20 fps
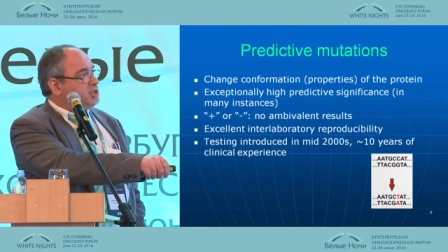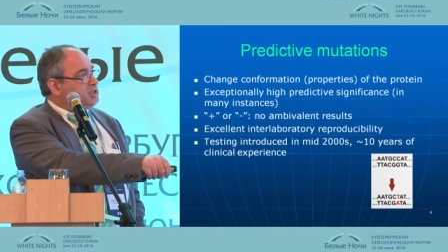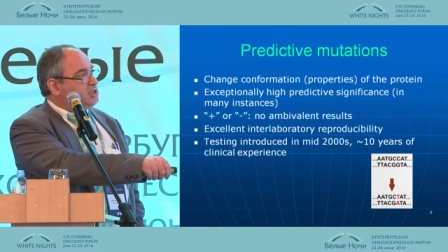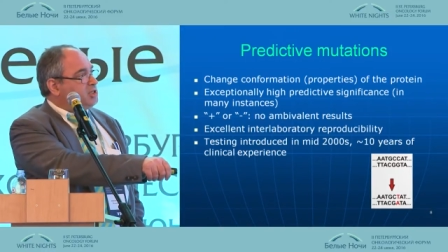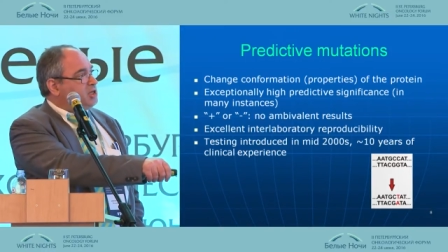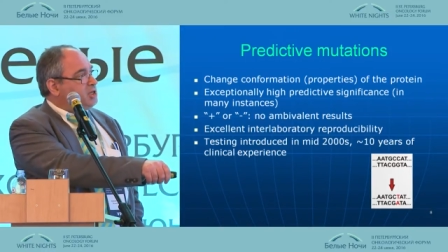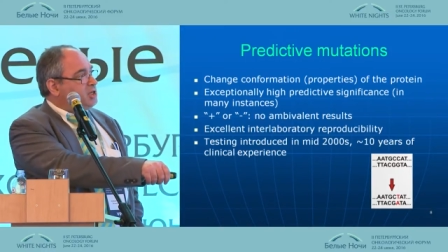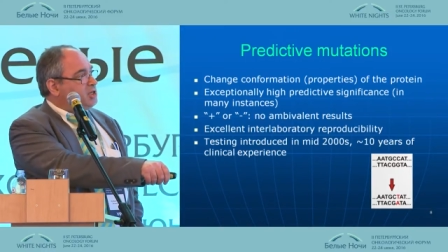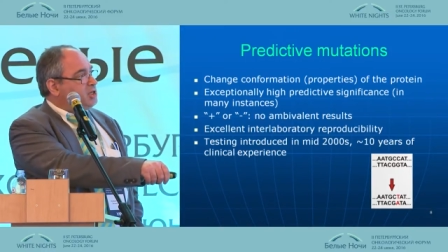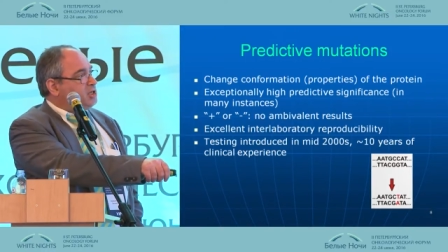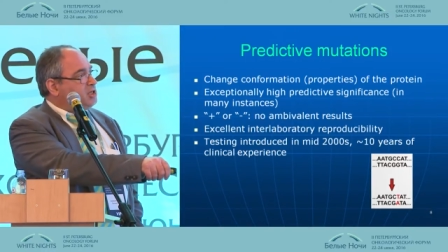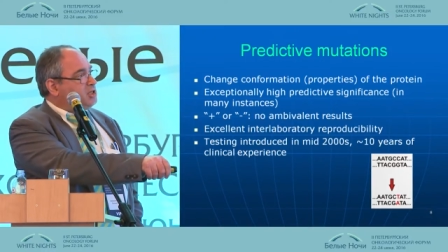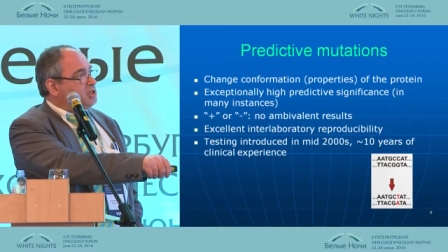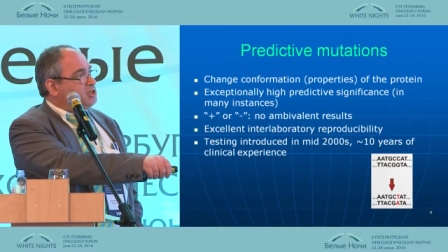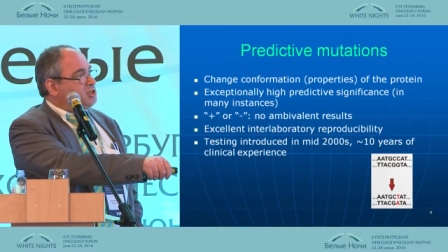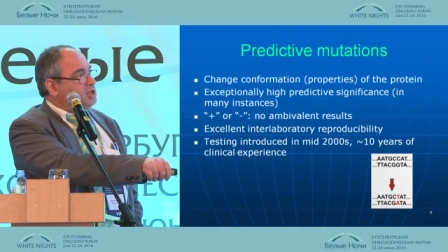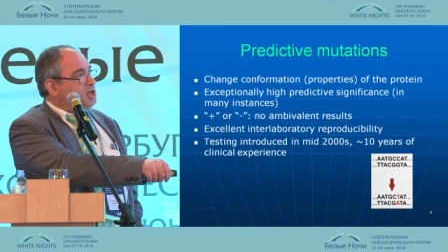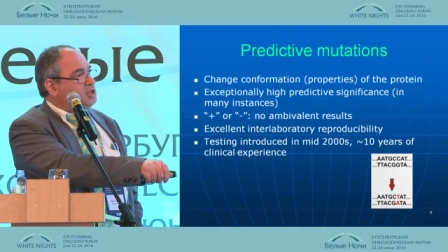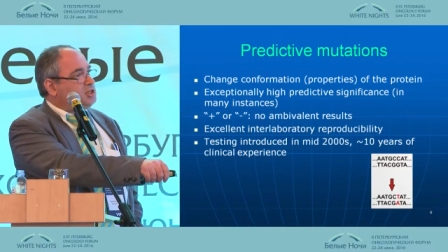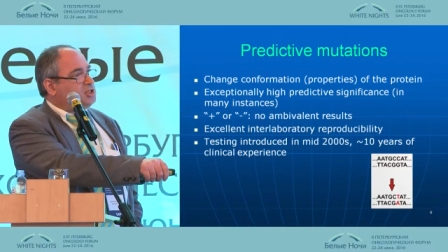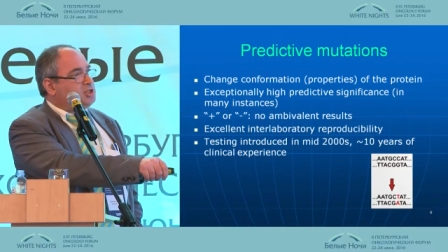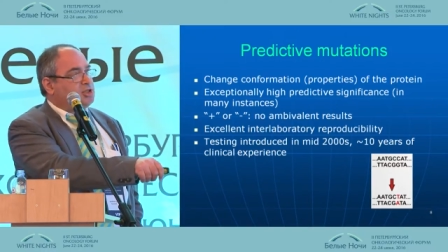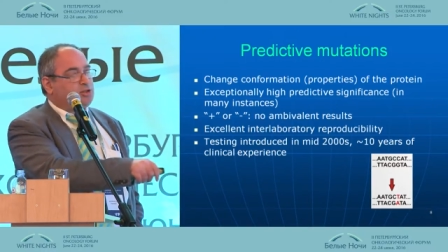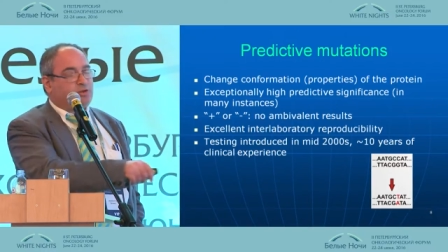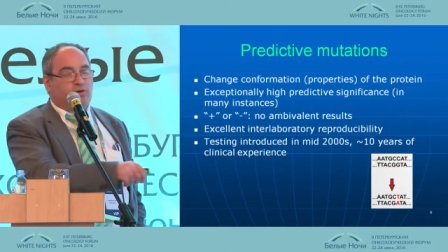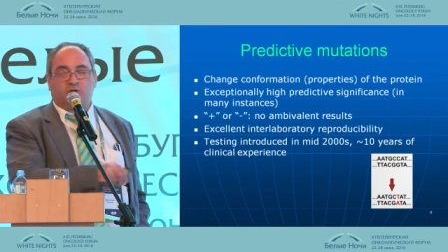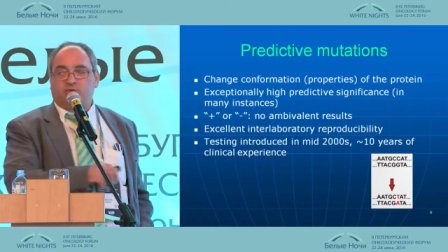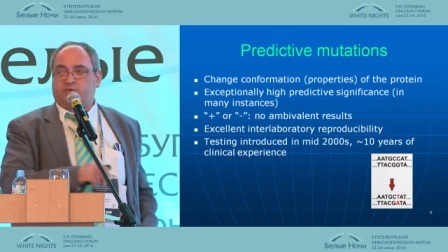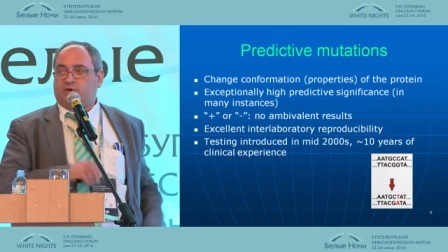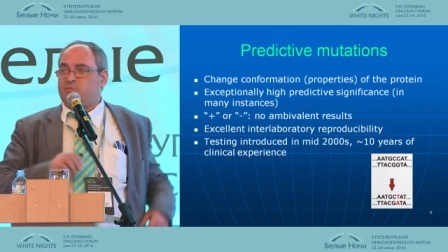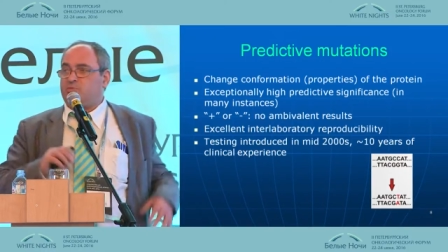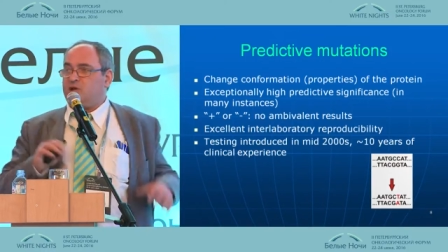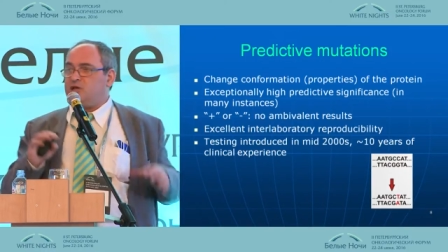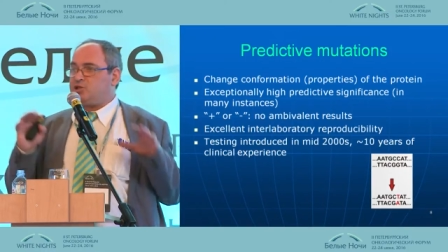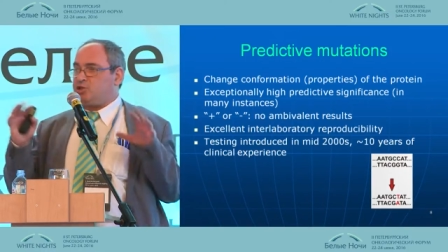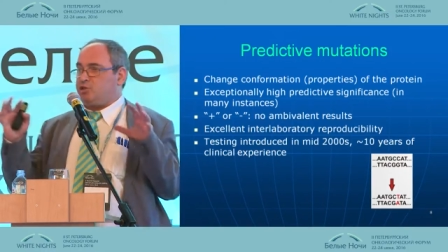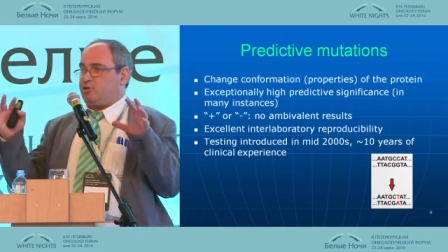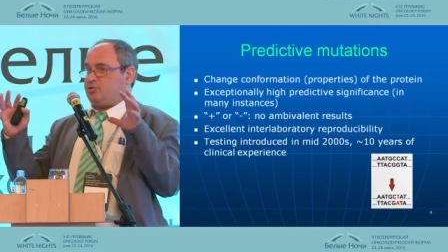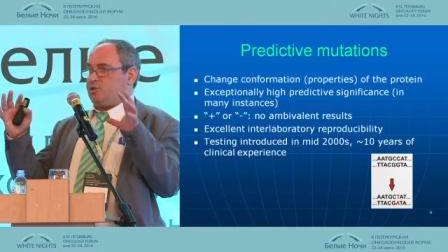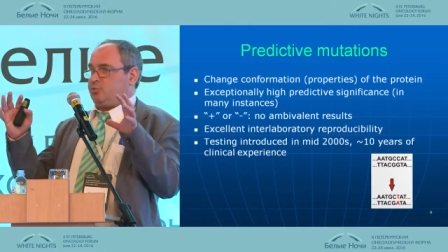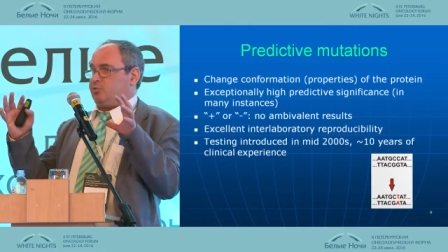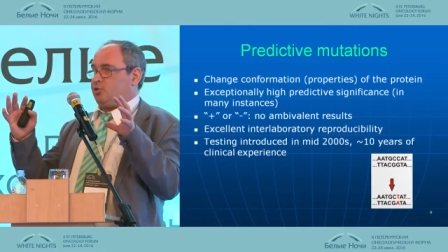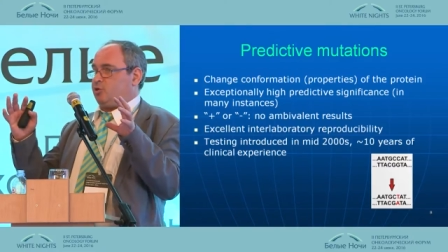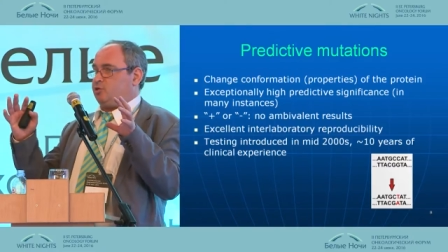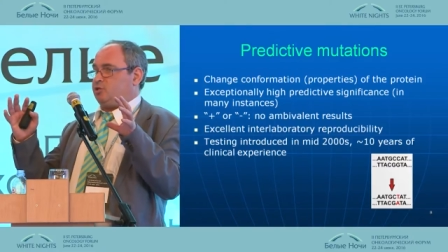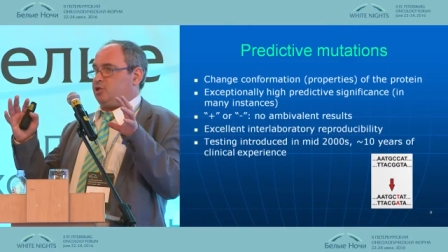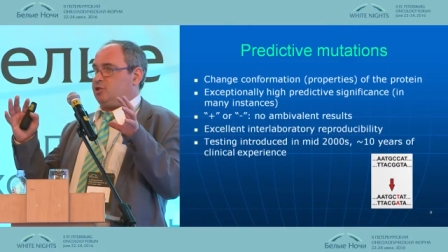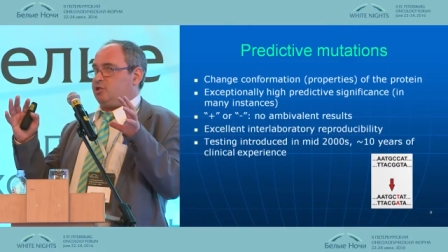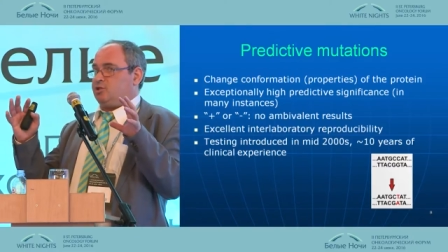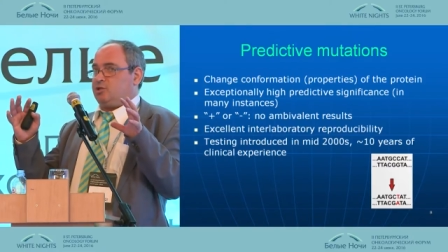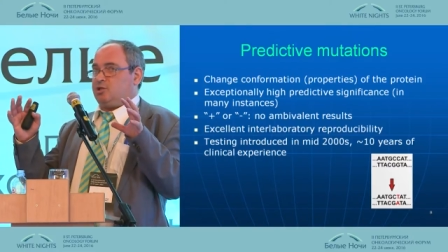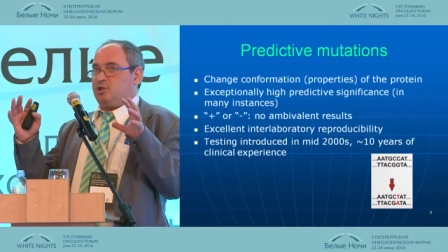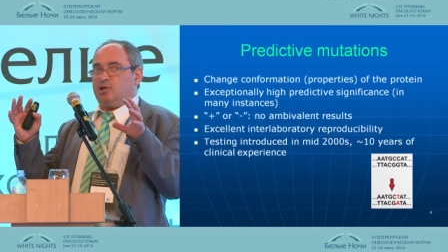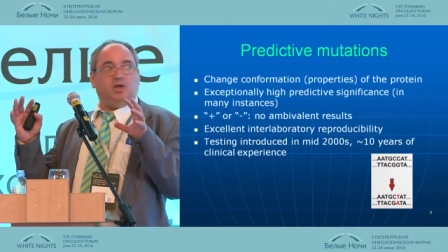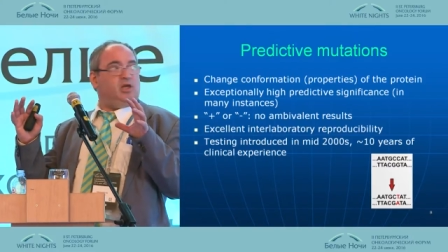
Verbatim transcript: They change the conformation of the protein.